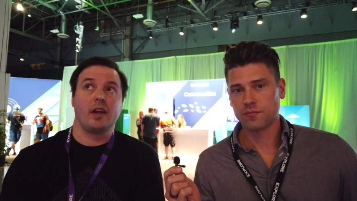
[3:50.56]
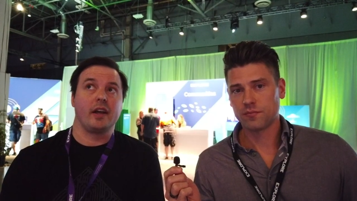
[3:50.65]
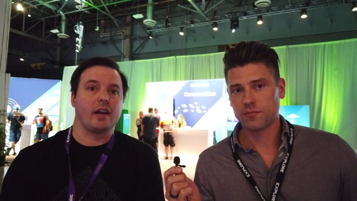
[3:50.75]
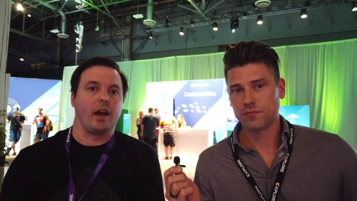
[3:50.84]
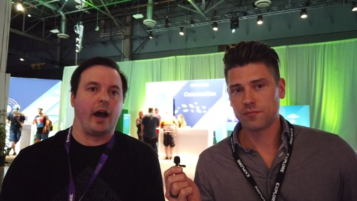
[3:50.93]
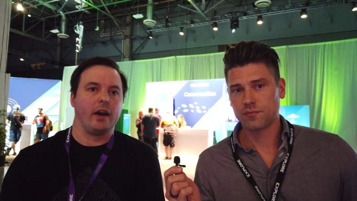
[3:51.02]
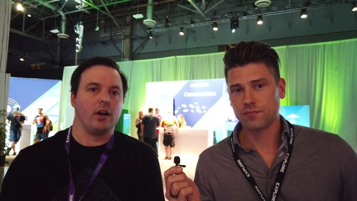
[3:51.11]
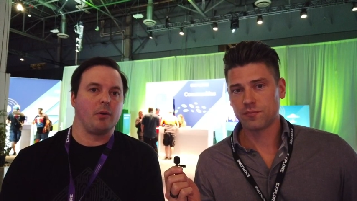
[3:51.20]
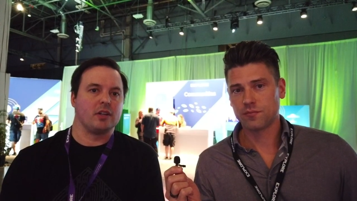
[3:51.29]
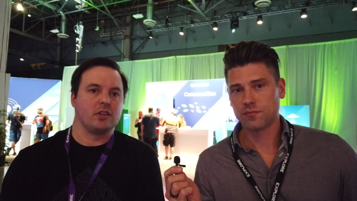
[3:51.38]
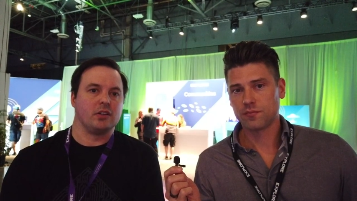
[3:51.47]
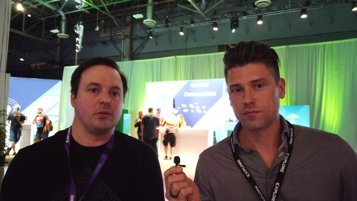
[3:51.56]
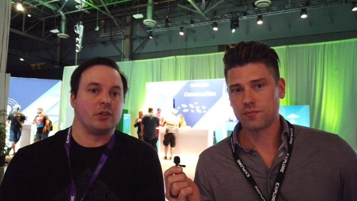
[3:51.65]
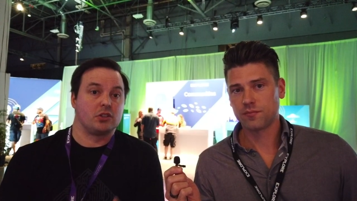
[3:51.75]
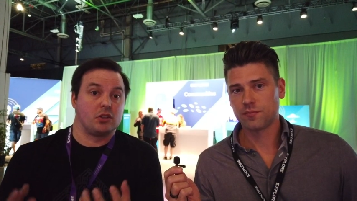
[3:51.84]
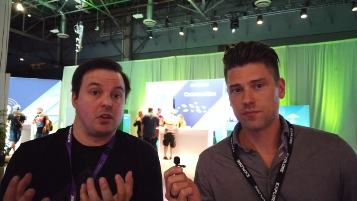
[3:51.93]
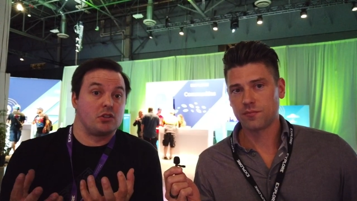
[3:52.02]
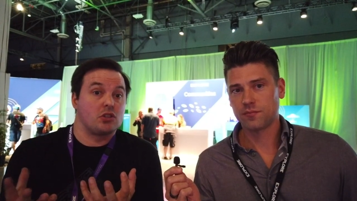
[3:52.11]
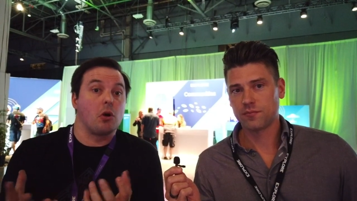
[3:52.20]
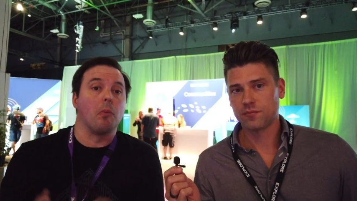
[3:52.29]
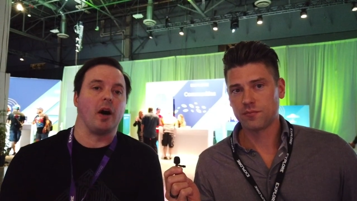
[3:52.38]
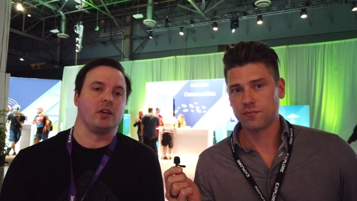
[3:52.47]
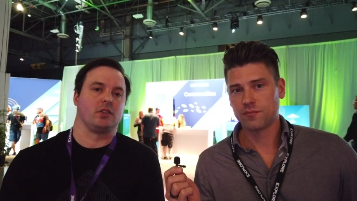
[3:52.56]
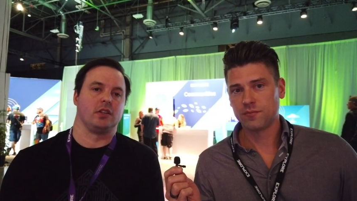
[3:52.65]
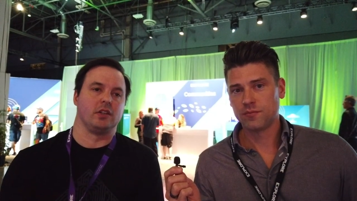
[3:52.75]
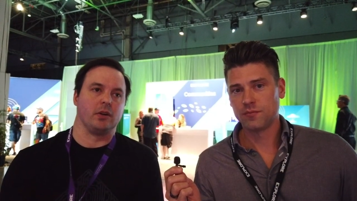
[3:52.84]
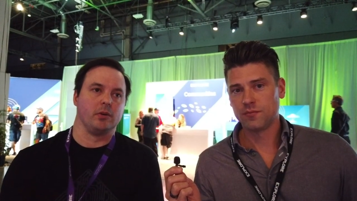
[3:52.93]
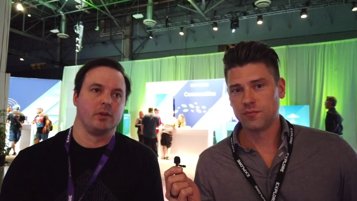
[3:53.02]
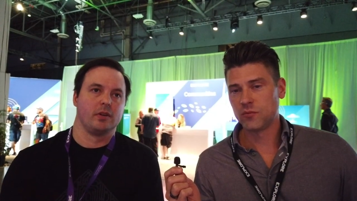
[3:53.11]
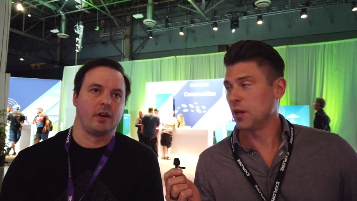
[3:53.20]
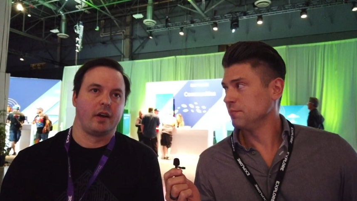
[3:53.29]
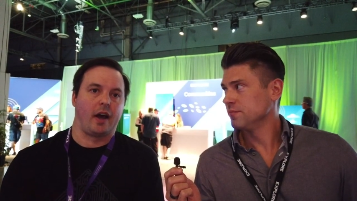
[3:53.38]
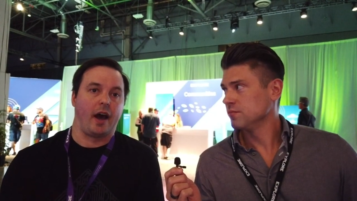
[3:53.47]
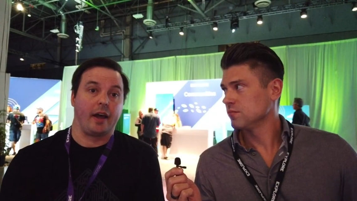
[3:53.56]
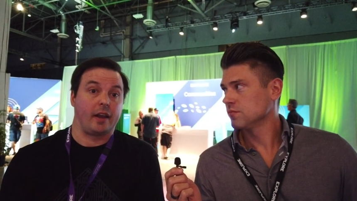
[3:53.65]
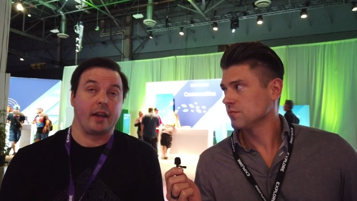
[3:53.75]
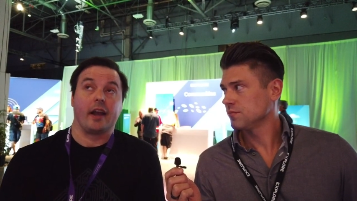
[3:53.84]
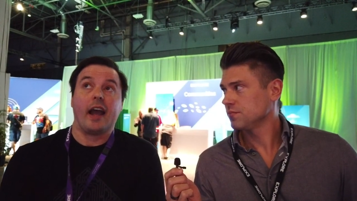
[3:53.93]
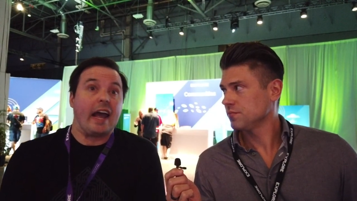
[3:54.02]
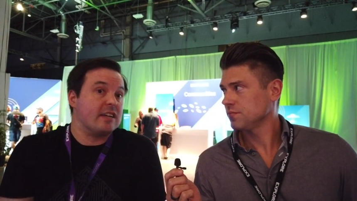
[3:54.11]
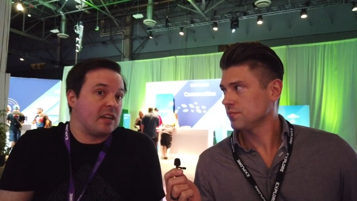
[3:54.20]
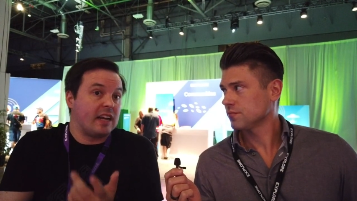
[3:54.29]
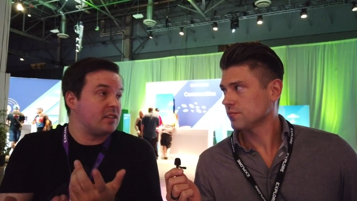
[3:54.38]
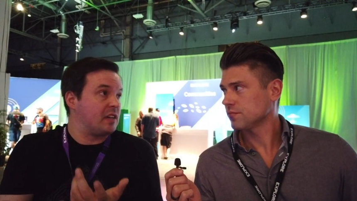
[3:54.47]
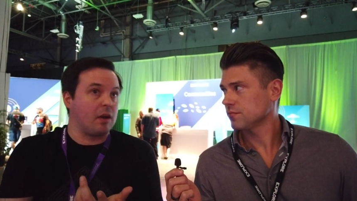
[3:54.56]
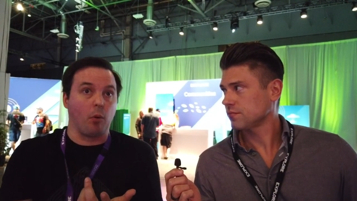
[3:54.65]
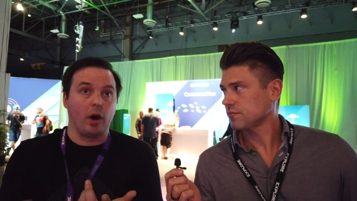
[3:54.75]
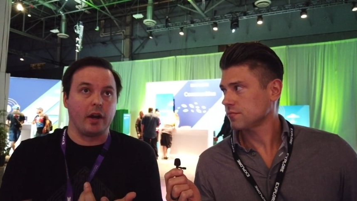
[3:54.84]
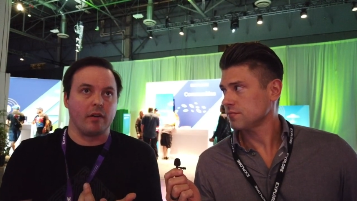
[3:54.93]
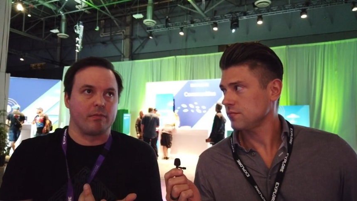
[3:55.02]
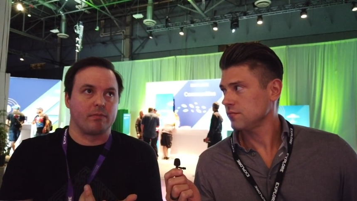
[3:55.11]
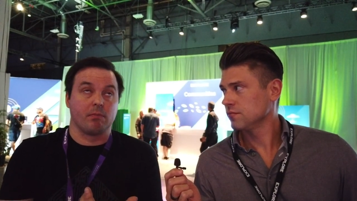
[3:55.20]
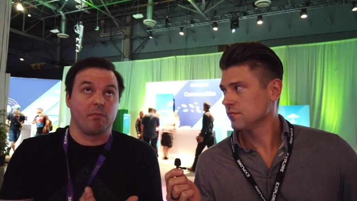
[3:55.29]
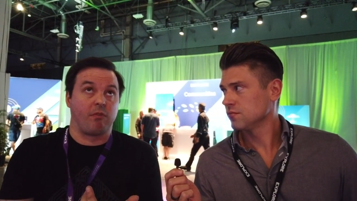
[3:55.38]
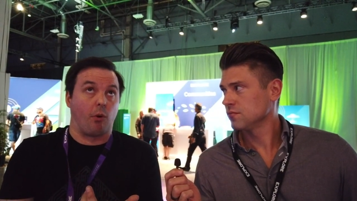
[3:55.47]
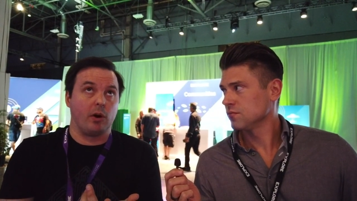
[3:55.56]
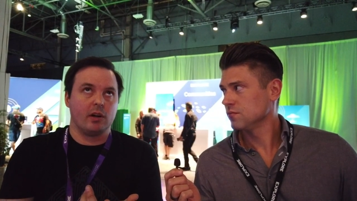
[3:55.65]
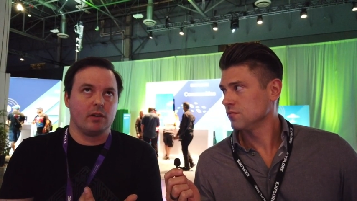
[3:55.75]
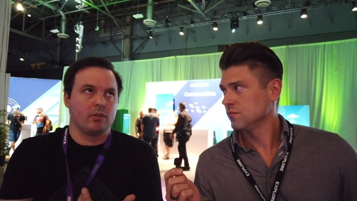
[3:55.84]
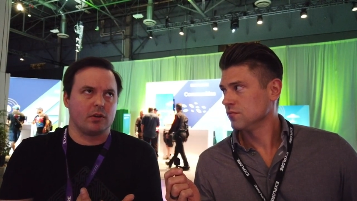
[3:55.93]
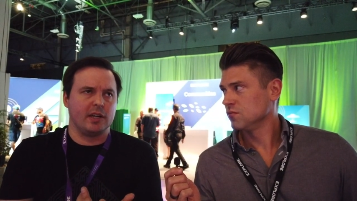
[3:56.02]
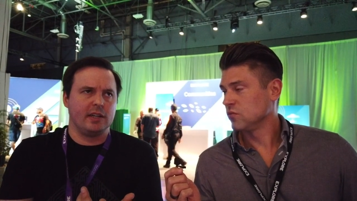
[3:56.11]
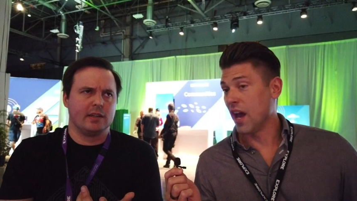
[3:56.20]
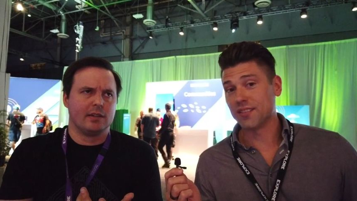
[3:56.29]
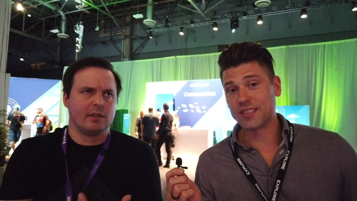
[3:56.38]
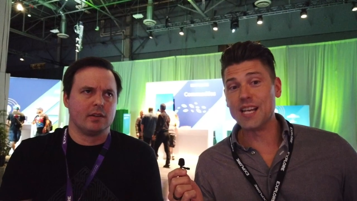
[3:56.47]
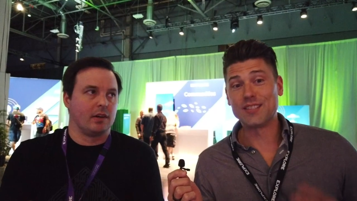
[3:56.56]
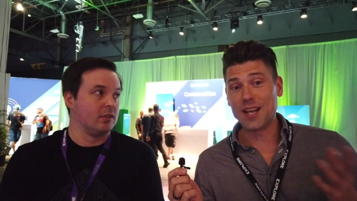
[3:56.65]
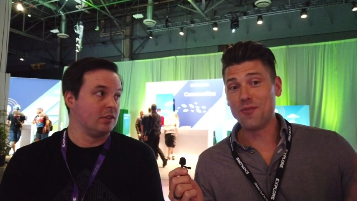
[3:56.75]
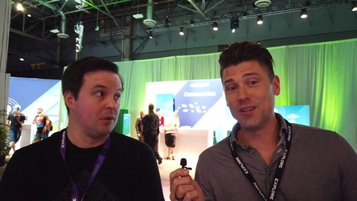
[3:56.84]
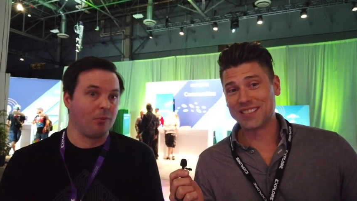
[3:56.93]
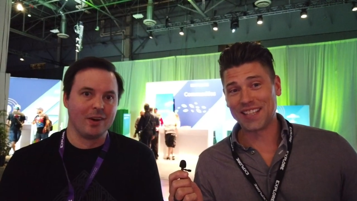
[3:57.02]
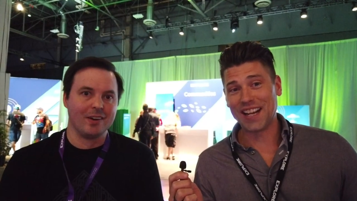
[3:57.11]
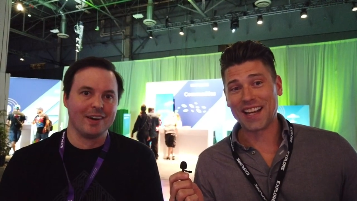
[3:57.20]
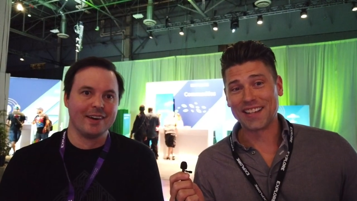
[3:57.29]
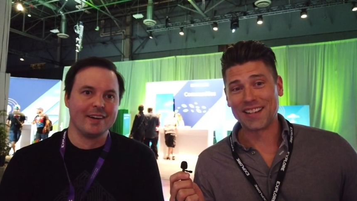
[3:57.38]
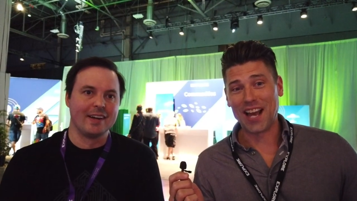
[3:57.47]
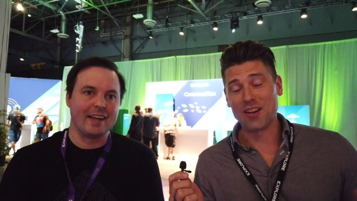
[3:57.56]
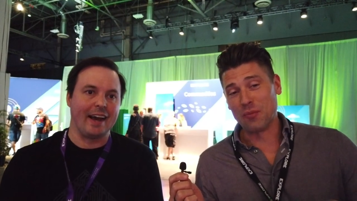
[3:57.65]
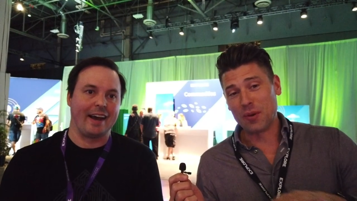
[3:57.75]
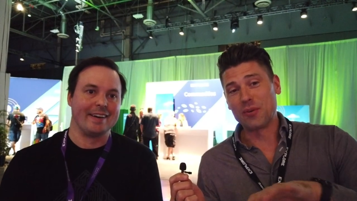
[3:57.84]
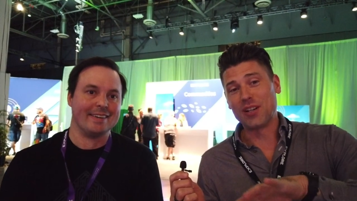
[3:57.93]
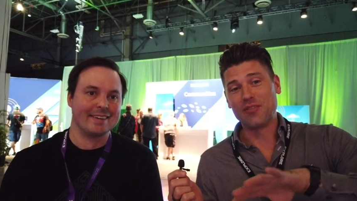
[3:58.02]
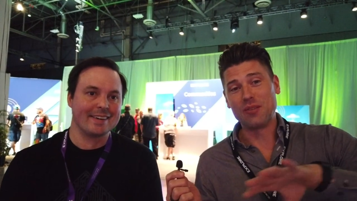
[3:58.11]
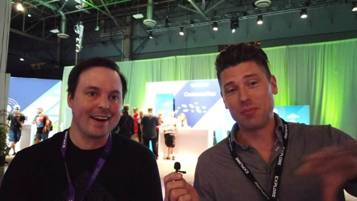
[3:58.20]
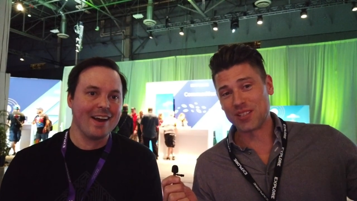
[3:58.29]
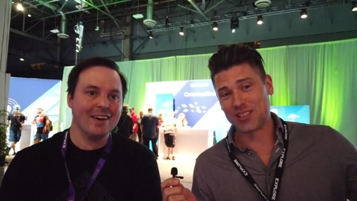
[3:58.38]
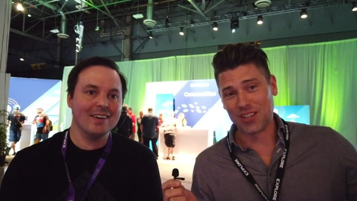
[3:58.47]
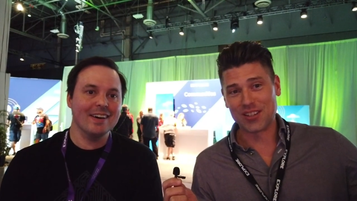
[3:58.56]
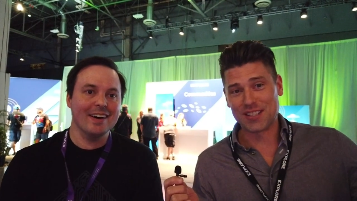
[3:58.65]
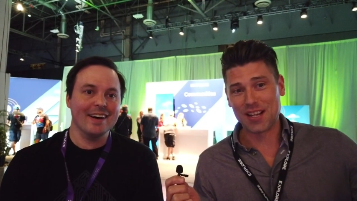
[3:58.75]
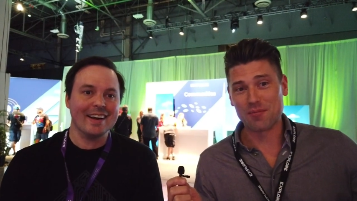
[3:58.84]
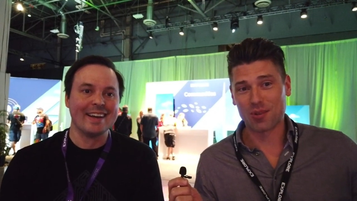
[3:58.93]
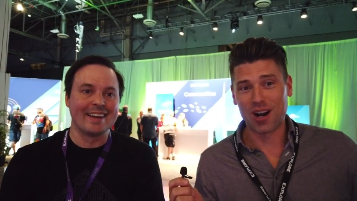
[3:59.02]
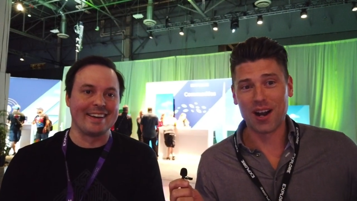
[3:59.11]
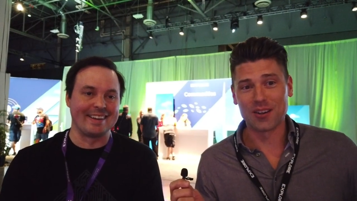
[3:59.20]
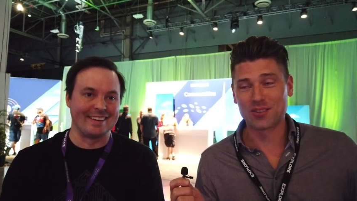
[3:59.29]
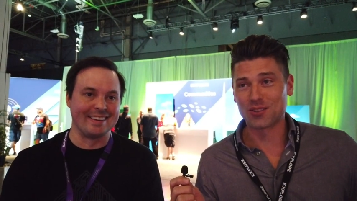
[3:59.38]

Speaker 1: like I don't know what to do. There's there's so much to do. Yeah. I, like in today's day one of four, three. Yeah,
Speaker 2: d- day one today, and yeah. we were even busy on the day prior,